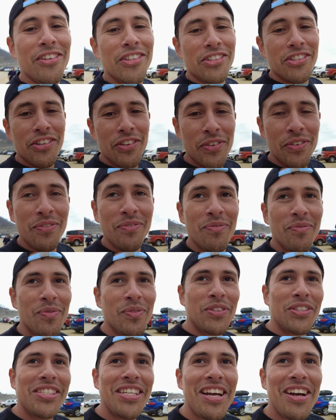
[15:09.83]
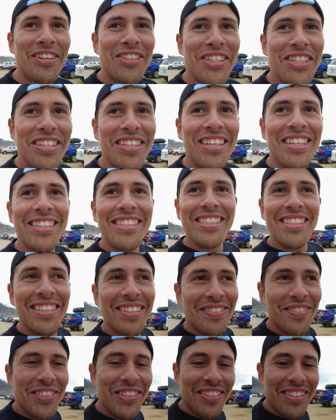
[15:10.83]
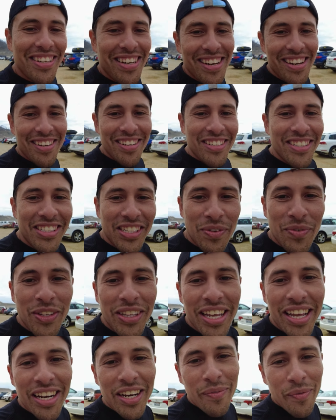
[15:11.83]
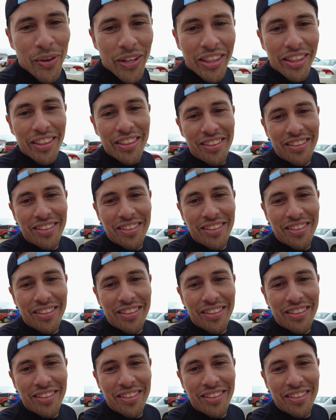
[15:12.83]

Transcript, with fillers: So we'll see how she does and see what they end up with.